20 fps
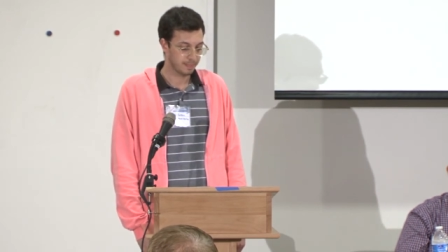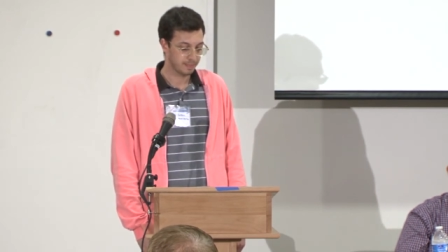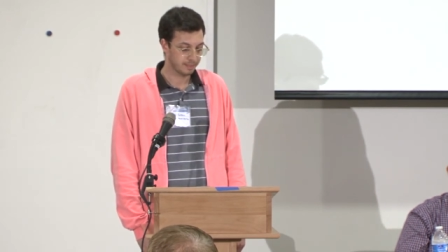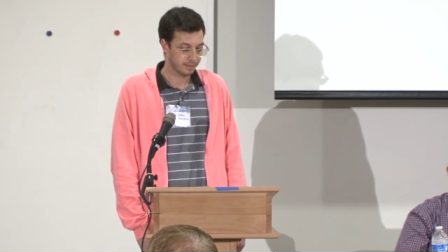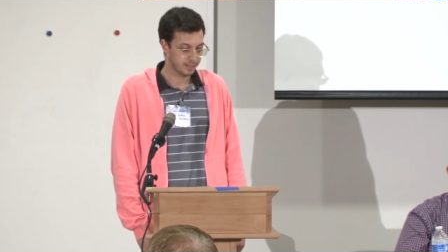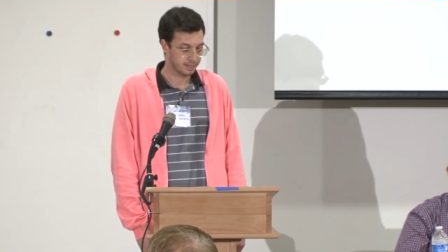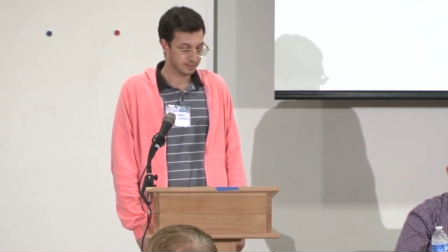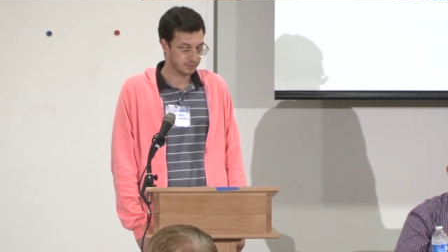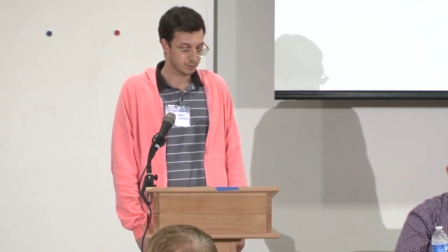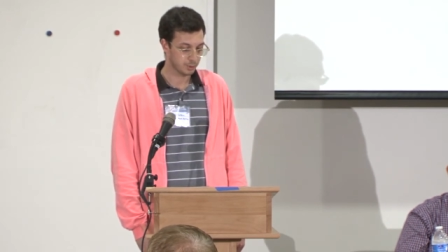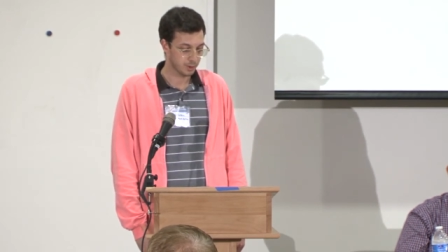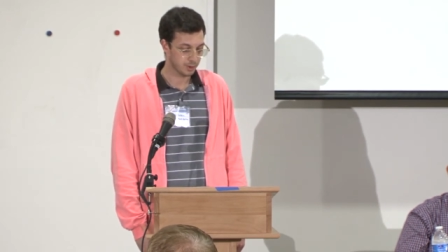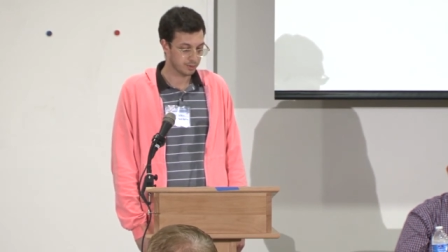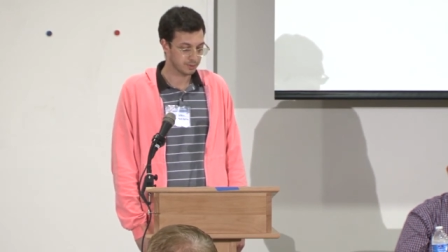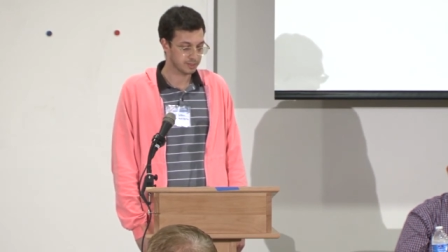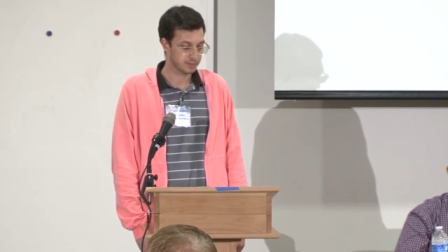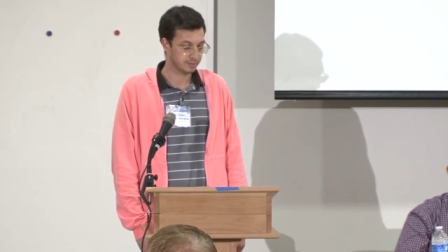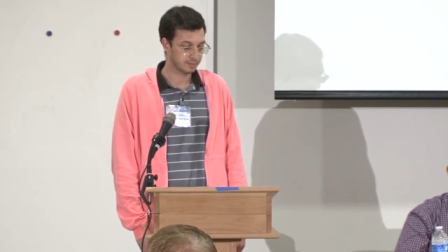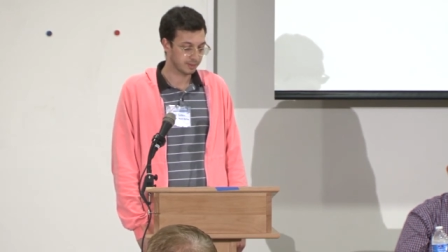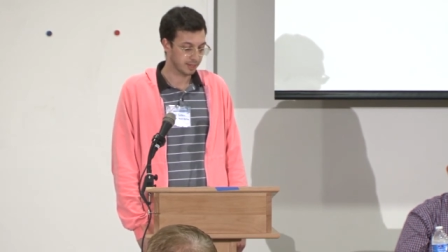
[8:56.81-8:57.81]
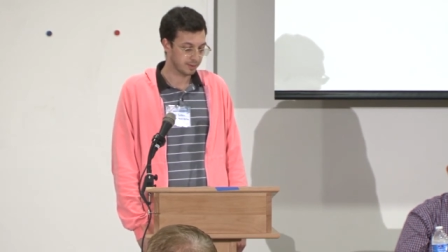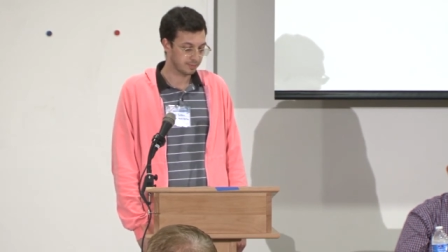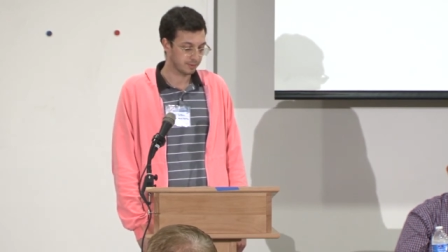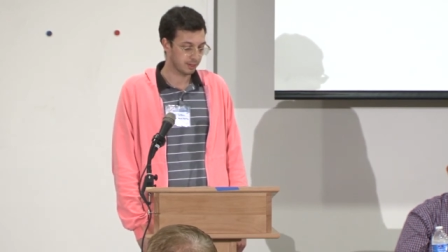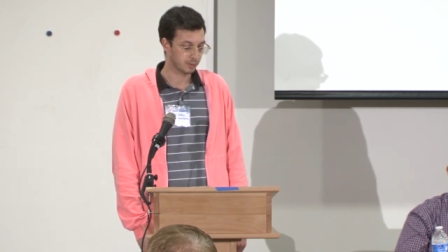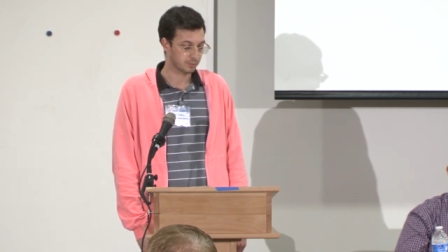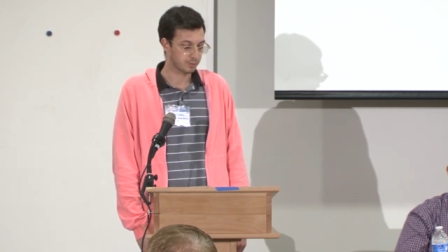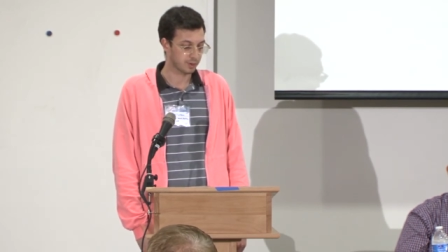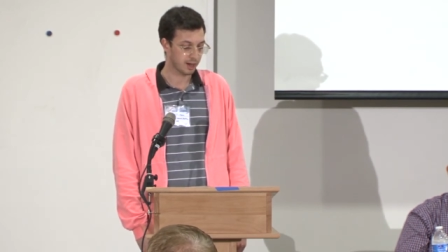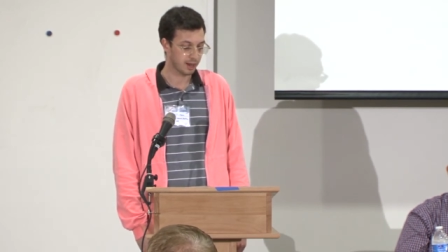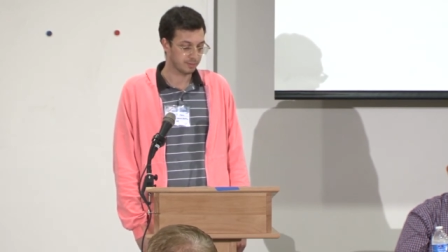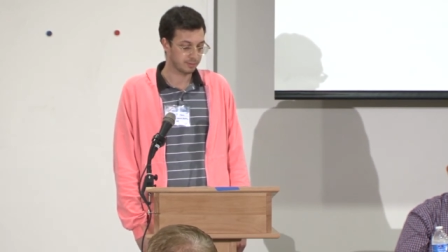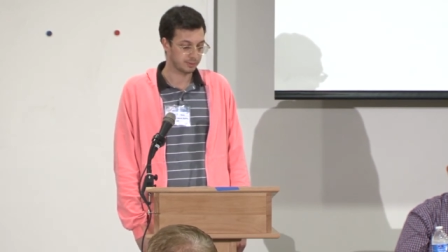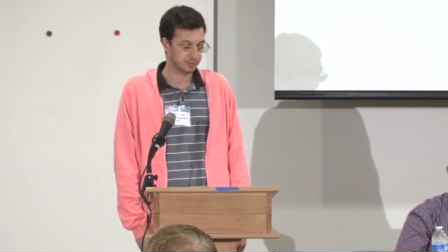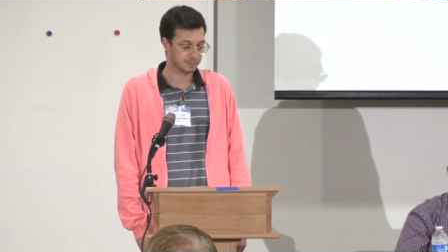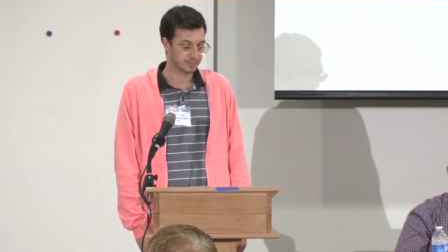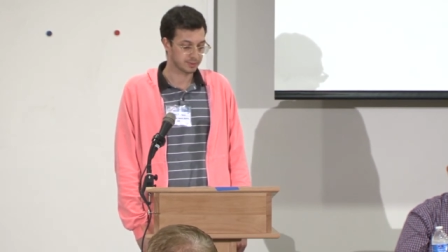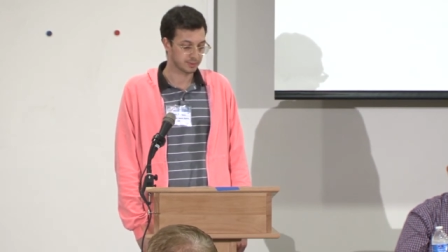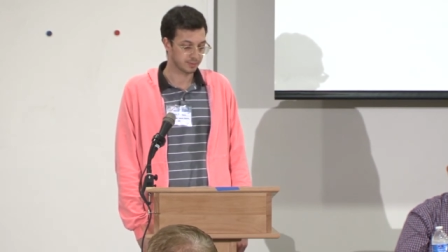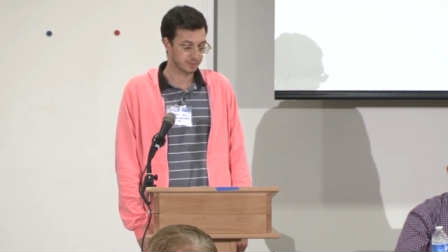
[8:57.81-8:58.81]
leading to a host of lifelong
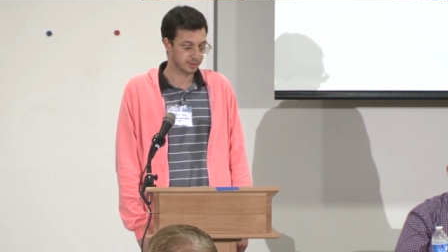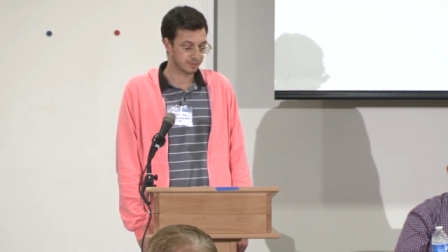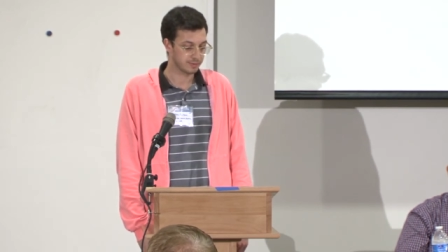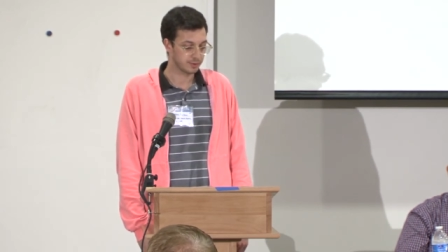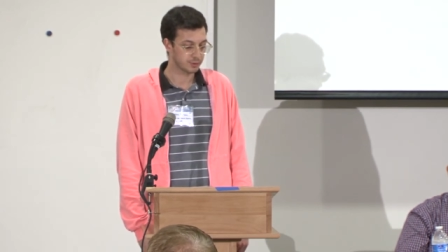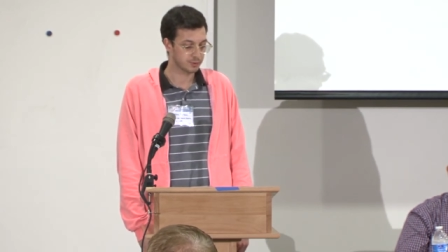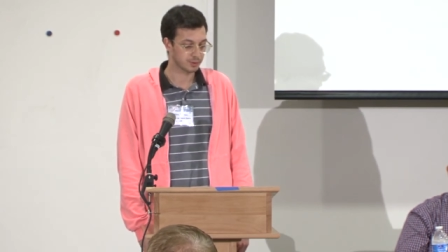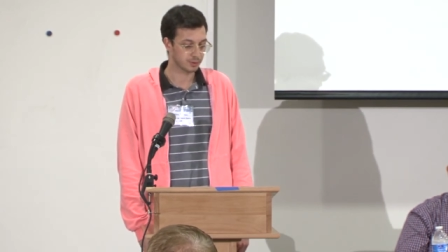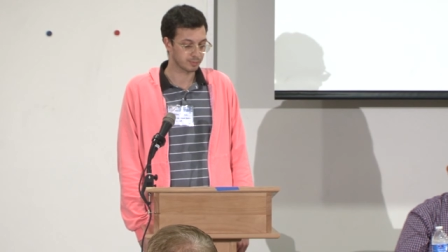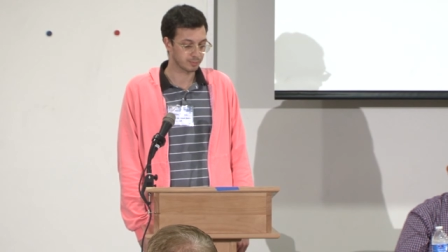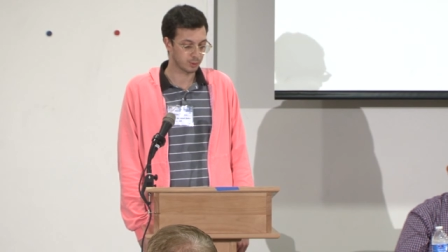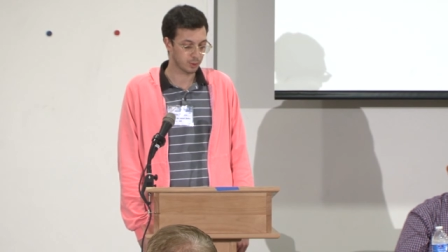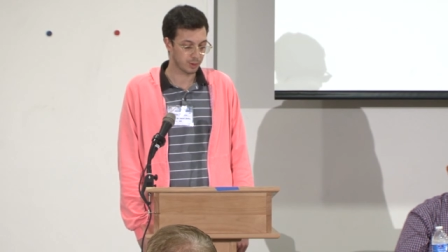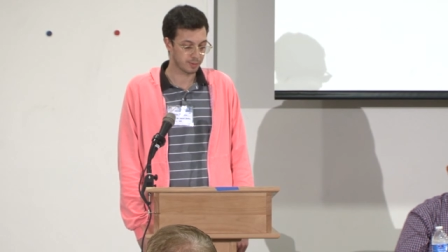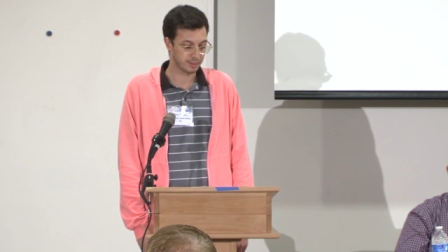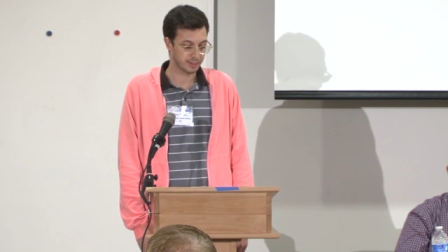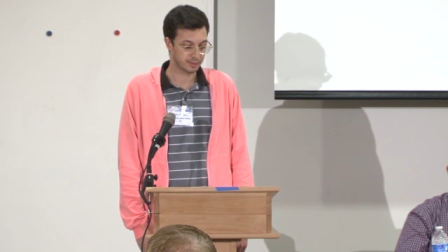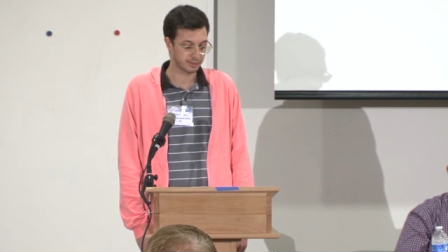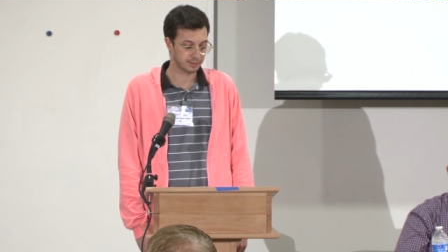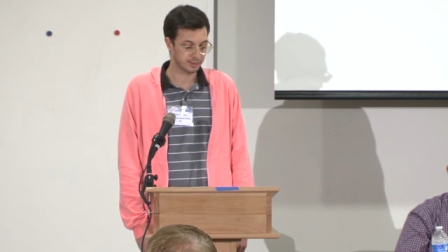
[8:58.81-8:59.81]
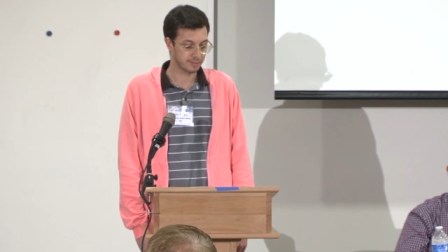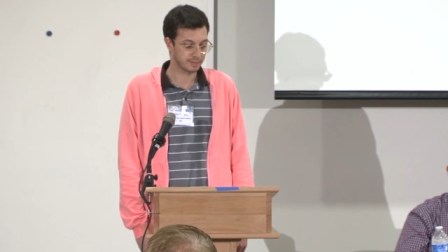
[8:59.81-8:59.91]
problems with future employment,